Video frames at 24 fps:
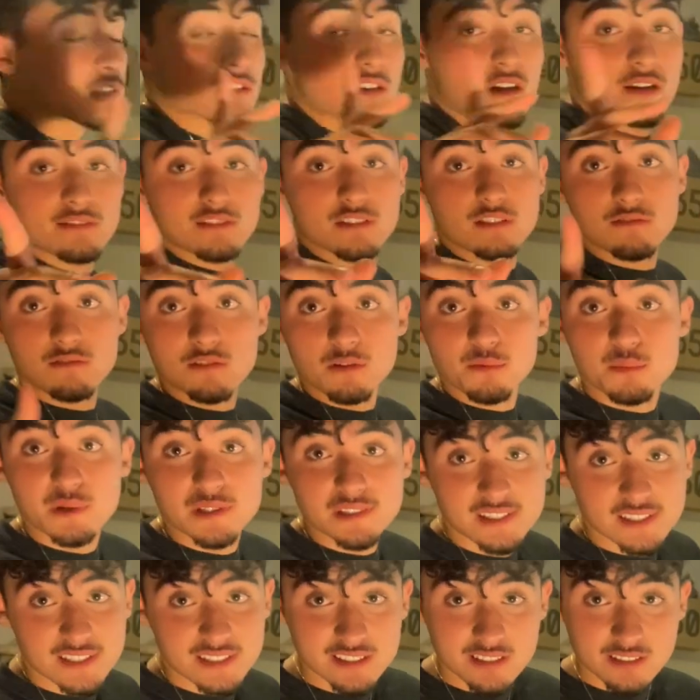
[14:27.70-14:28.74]
So after this
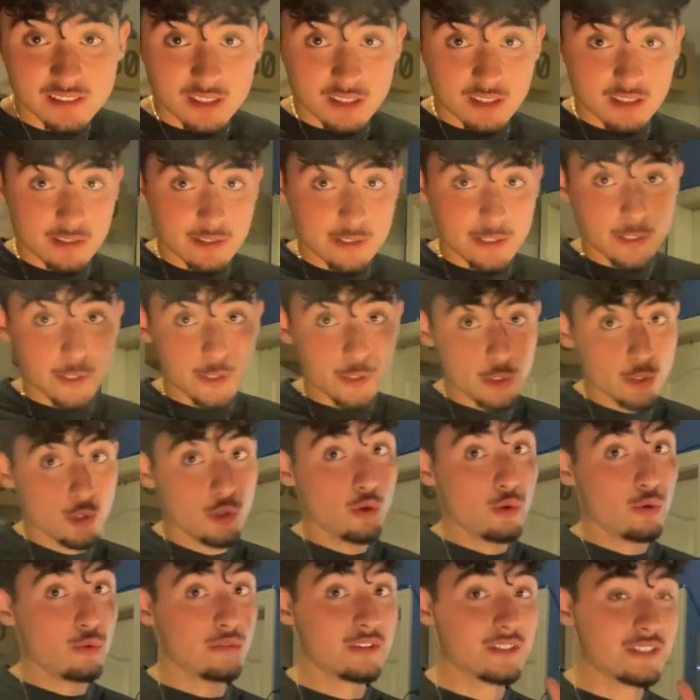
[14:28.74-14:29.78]
Foamposite, I took a
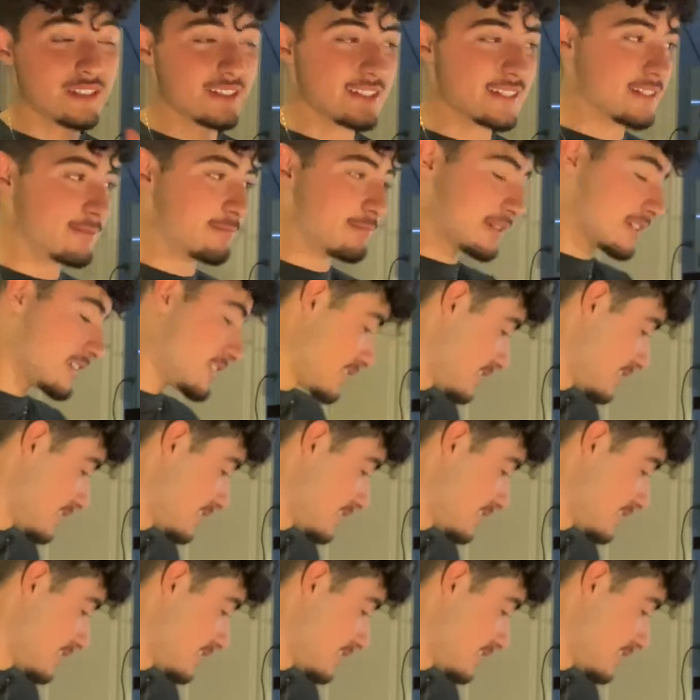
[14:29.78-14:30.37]
huge leap,